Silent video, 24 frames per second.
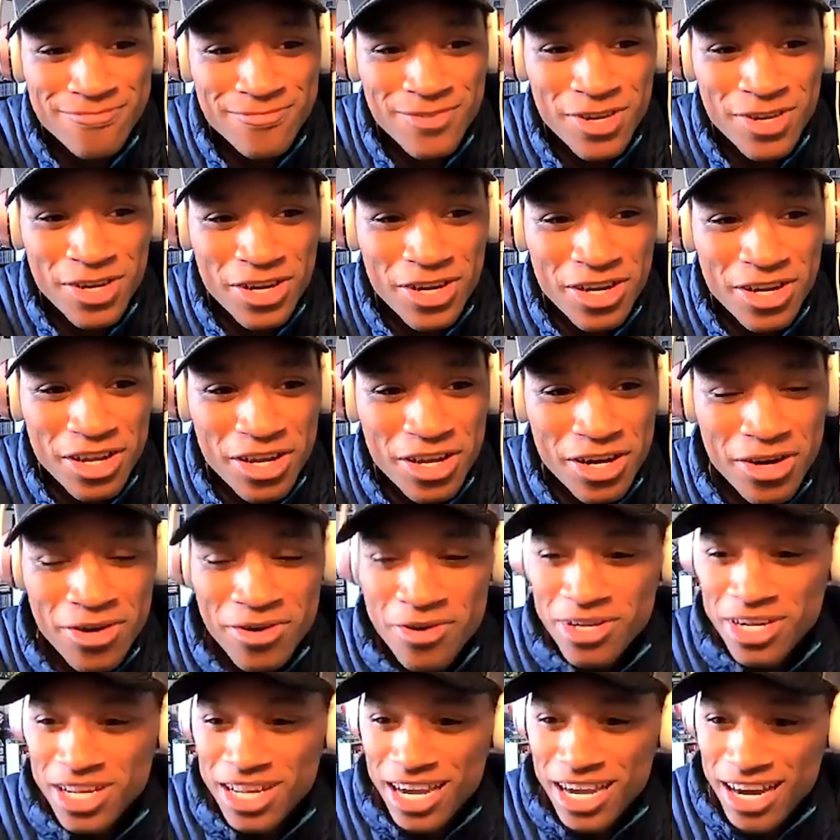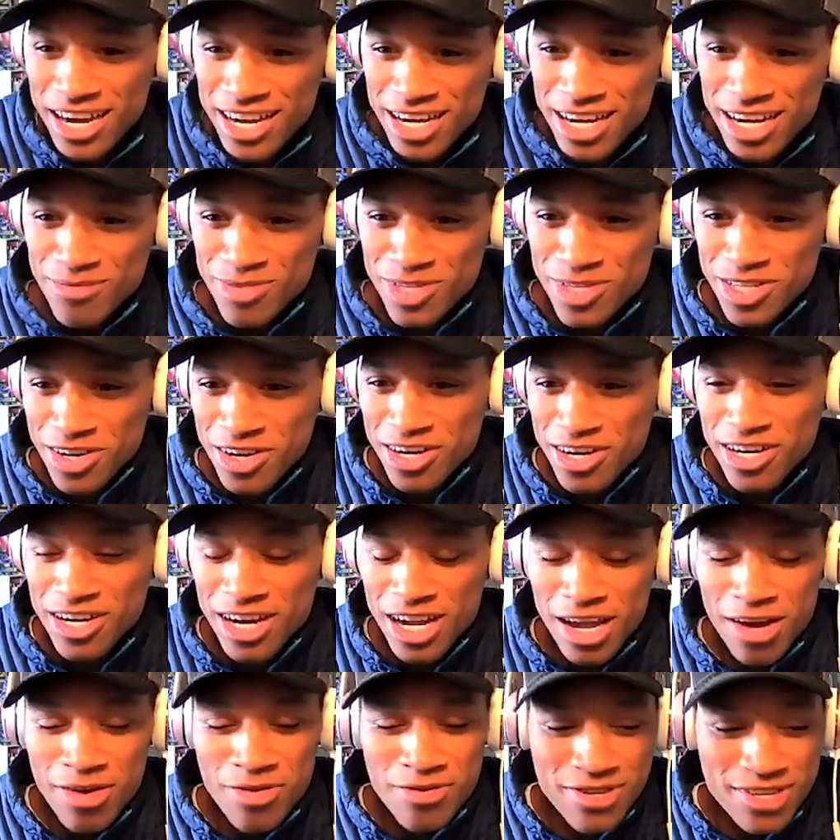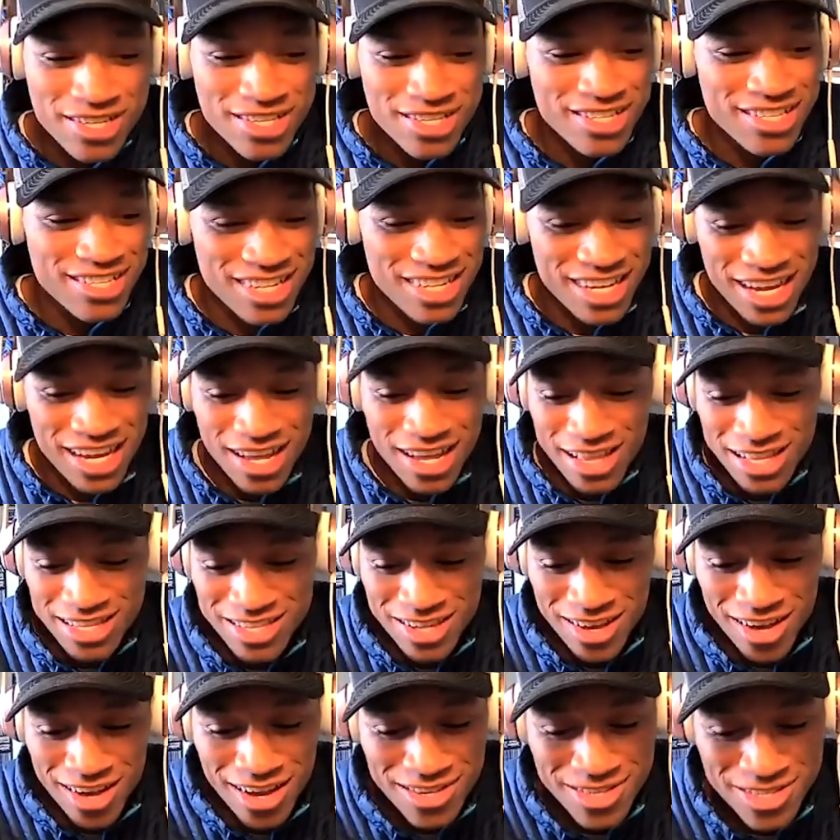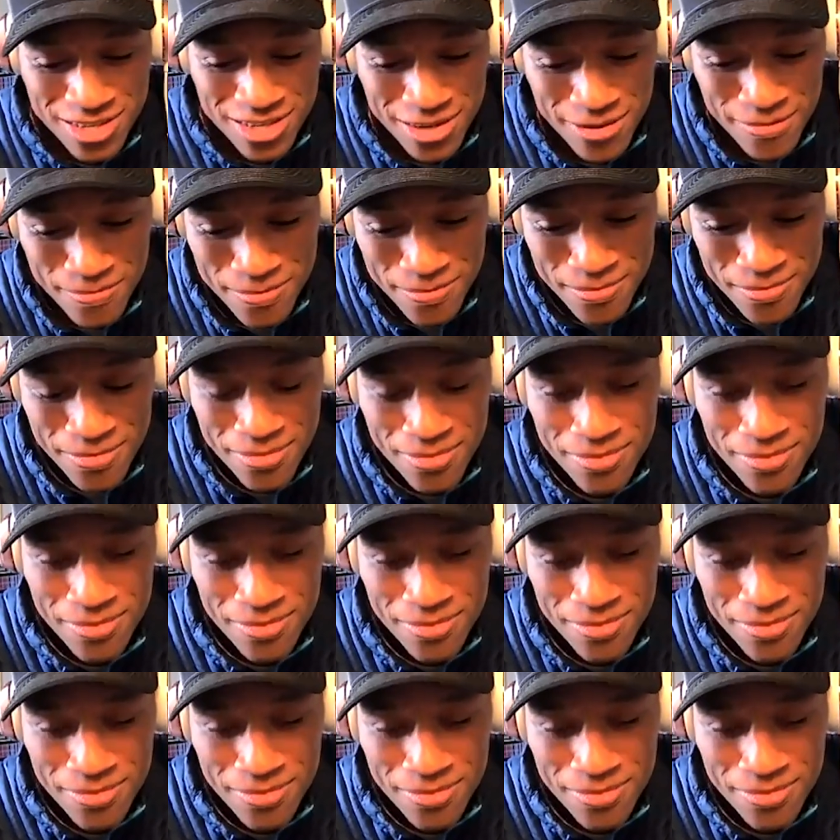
There you go. Got to get him started out. Yeah, that's awesome.